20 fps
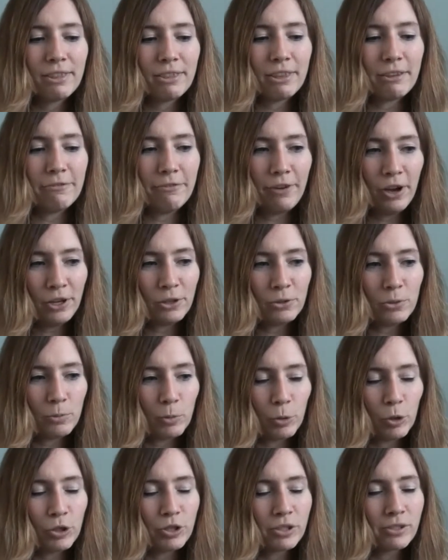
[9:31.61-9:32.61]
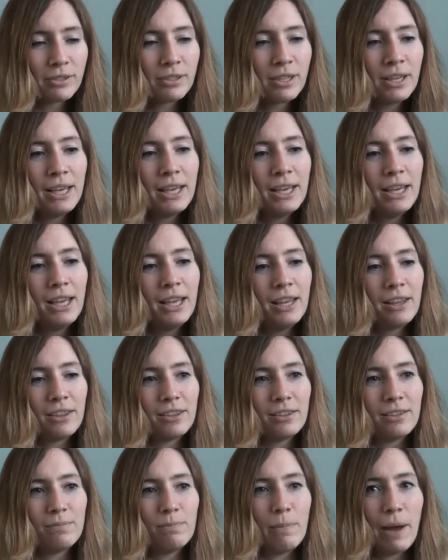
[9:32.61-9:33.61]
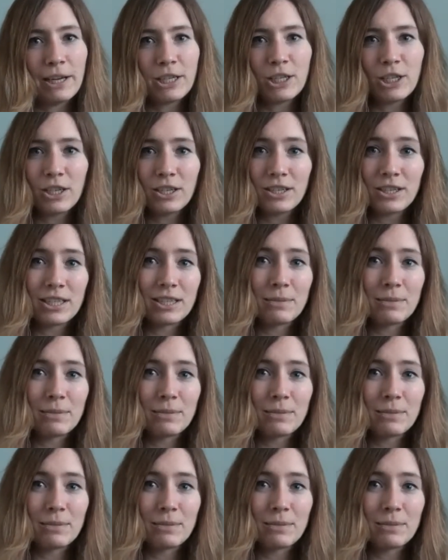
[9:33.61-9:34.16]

the final boss, Magica's